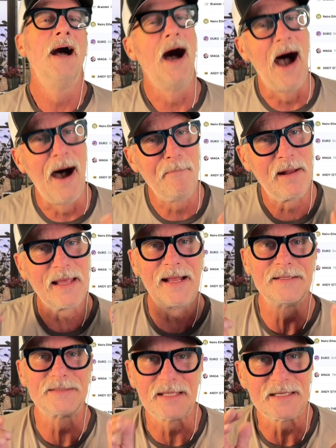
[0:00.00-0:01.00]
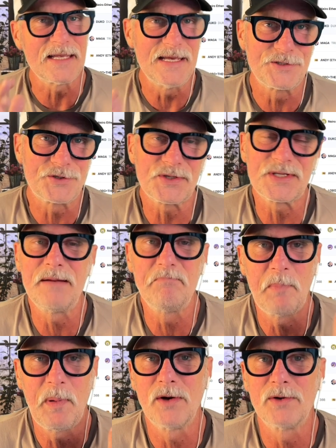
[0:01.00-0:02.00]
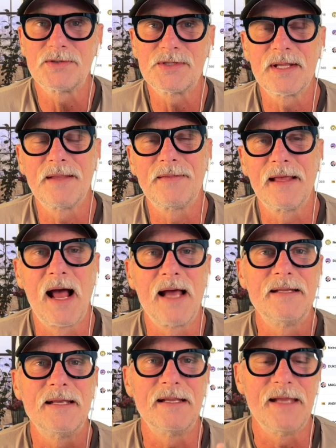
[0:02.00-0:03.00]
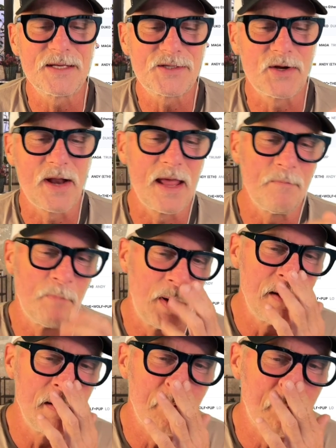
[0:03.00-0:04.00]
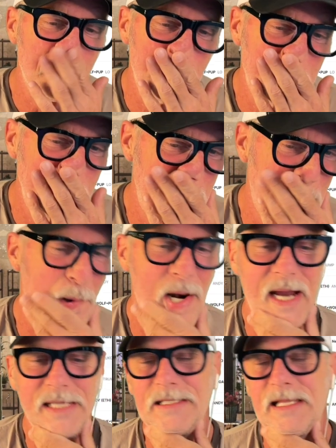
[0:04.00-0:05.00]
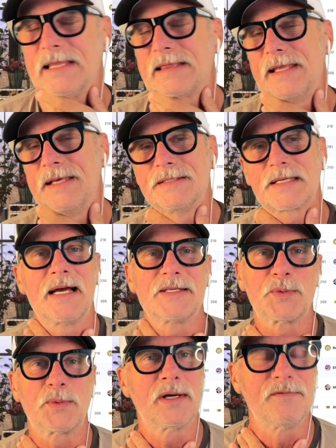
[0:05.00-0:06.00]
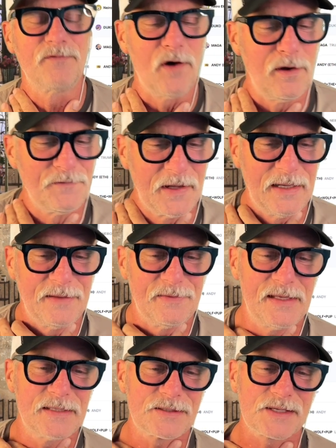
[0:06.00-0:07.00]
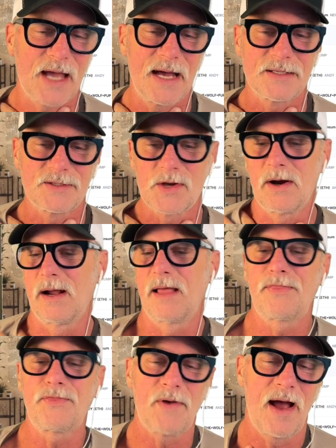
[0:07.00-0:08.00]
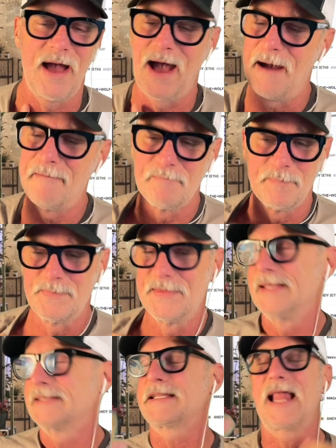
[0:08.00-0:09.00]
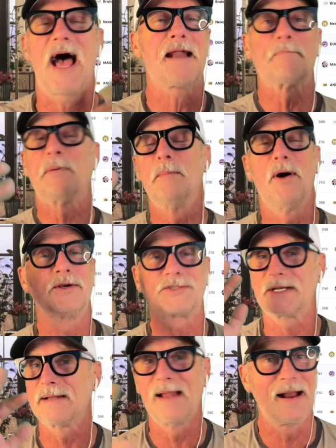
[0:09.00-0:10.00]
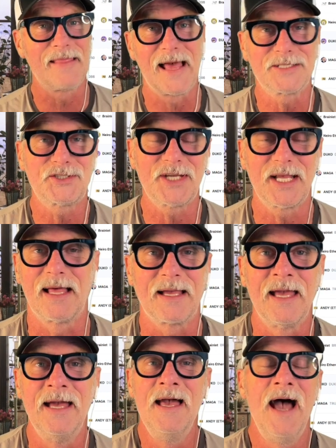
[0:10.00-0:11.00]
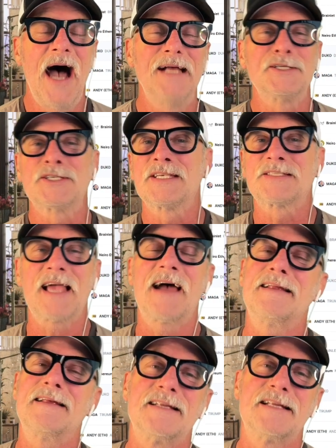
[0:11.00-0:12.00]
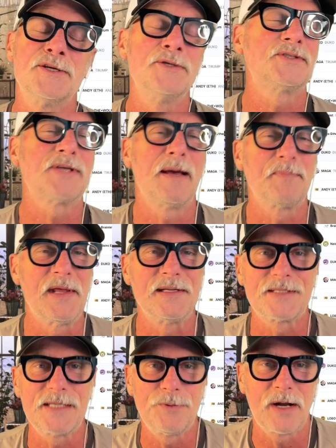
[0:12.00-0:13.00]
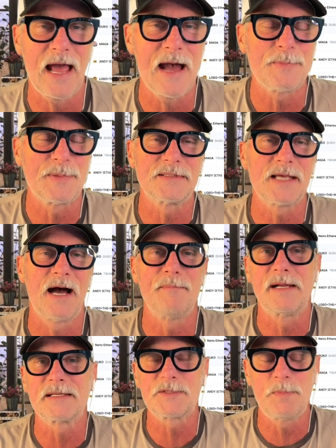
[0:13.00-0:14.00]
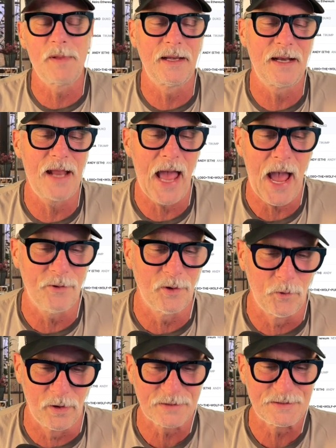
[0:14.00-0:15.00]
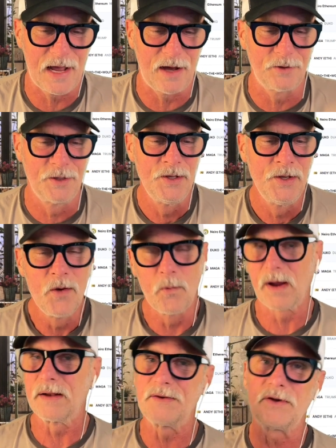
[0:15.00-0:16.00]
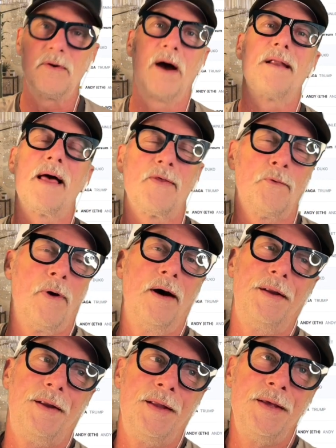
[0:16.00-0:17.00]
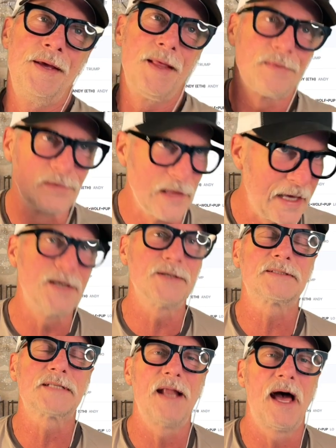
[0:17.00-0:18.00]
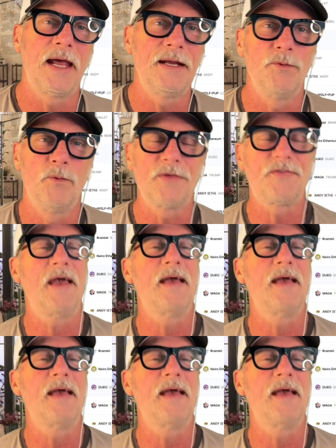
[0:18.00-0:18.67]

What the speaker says: I'm going to get into this interesting post that I did yesterday, but Brainlet, these guys were involved in it. These guys are a thrive. It's not a promotion, none of that shit. Like, I just decided to do something and see what happens. I'm going to explain how it worked out. We're going to do another one later tonight with a